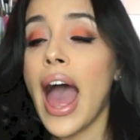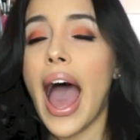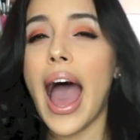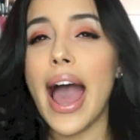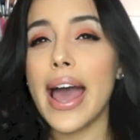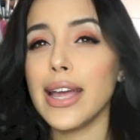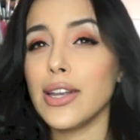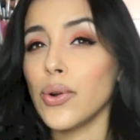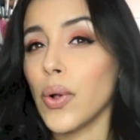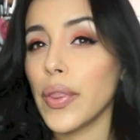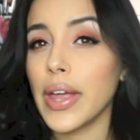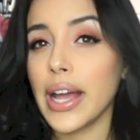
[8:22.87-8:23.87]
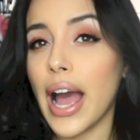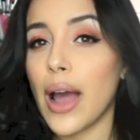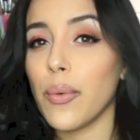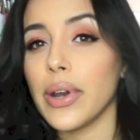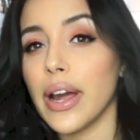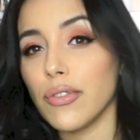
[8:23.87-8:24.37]
I don't think
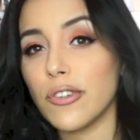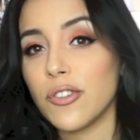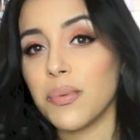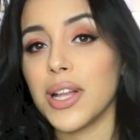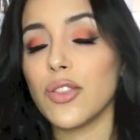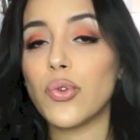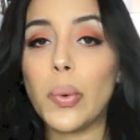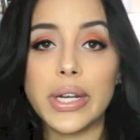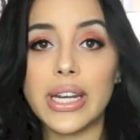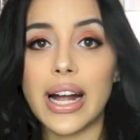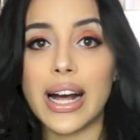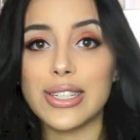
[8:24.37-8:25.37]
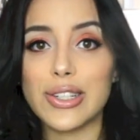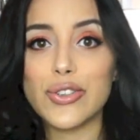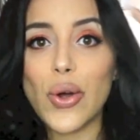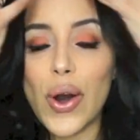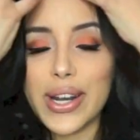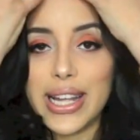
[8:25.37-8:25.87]
I would ever spend
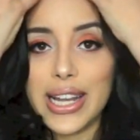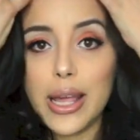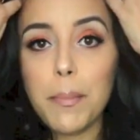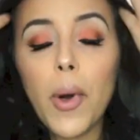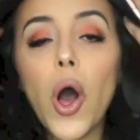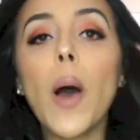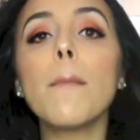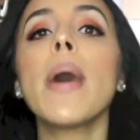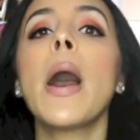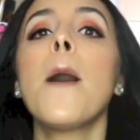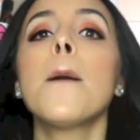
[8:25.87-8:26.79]
$20 on a lip balm,